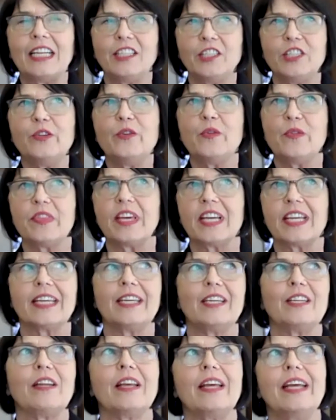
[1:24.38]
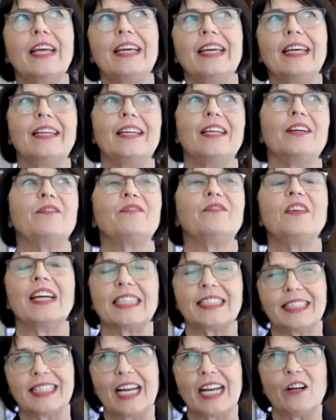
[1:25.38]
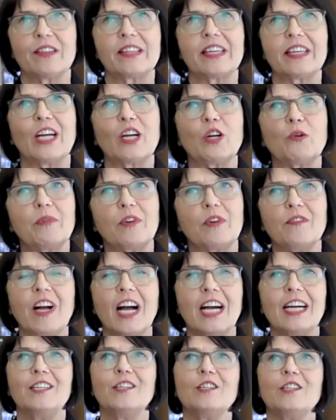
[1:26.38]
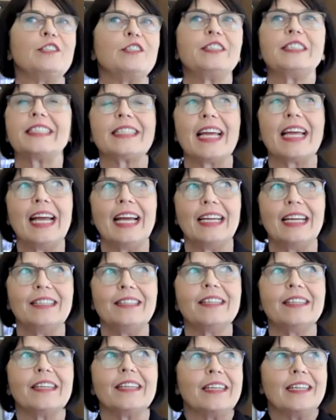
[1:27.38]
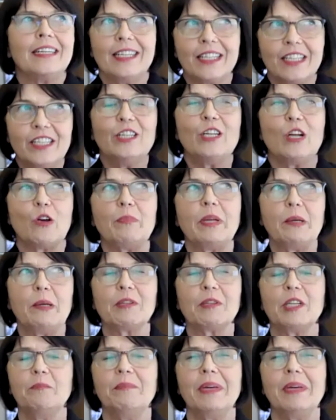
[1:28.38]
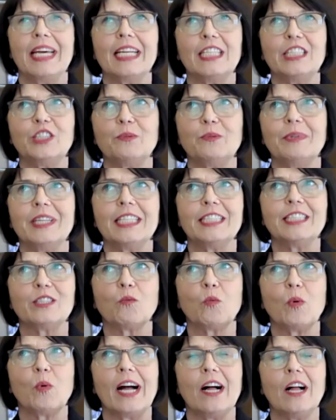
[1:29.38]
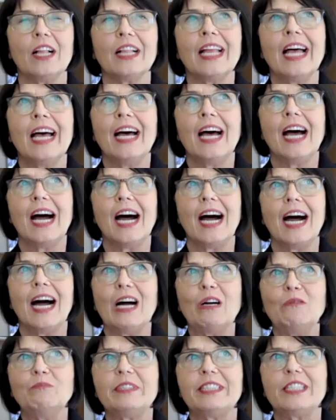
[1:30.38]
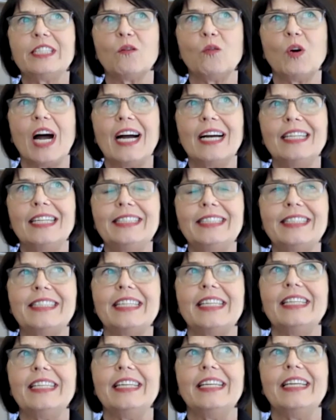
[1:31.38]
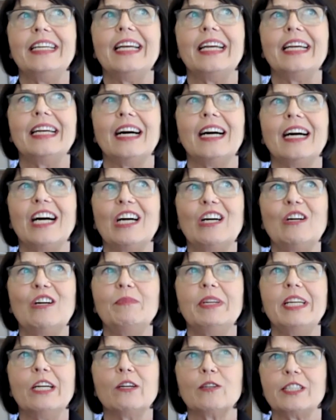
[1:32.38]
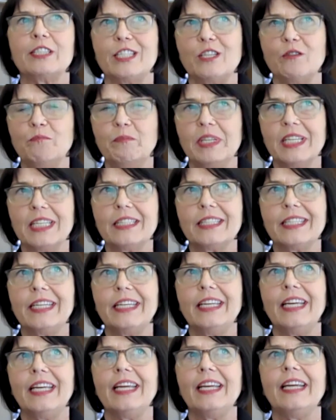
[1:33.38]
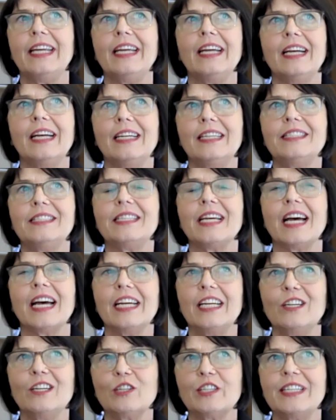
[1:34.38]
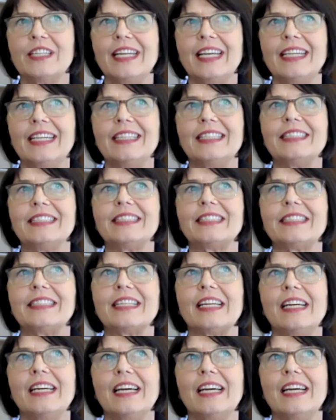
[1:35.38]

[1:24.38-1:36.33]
do think it affects healthcare providers and, you know, people in management as well. So I see irritability, tiredness,